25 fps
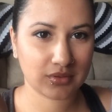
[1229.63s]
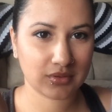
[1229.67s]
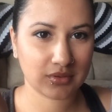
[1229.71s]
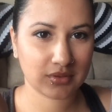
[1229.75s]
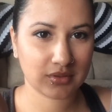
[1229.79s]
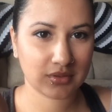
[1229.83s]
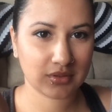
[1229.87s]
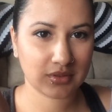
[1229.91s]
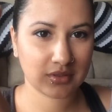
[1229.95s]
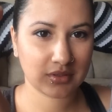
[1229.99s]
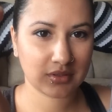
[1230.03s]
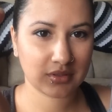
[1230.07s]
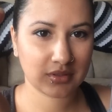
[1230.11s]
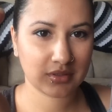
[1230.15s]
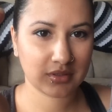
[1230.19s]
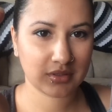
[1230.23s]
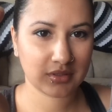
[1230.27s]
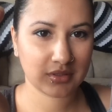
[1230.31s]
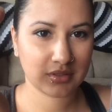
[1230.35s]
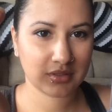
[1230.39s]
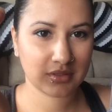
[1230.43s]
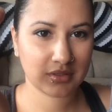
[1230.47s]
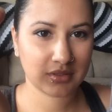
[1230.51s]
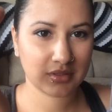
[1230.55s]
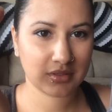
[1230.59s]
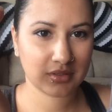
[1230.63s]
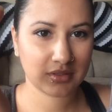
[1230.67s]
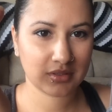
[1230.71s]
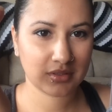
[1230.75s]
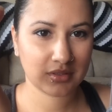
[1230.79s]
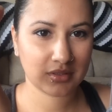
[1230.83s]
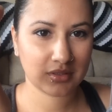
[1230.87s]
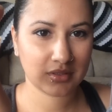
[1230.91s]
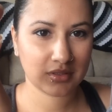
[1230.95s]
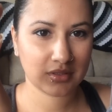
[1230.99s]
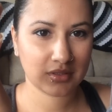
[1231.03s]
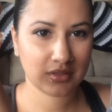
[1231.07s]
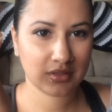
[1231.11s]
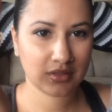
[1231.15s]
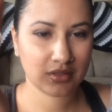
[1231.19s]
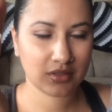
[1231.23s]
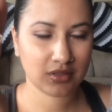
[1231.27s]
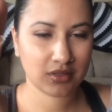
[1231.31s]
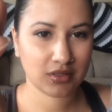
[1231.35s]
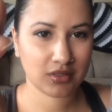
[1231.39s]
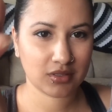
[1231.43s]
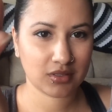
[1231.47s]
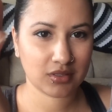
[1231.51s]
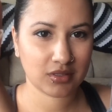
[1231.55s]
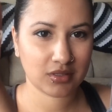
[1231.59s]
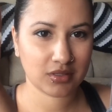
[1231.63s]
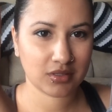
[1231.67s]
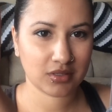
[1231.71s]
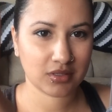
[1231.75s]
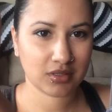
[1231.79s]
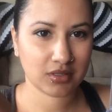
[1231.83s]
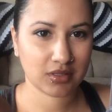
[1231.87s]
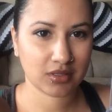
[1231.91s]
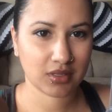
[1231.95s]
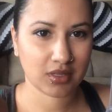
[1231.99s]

(silence)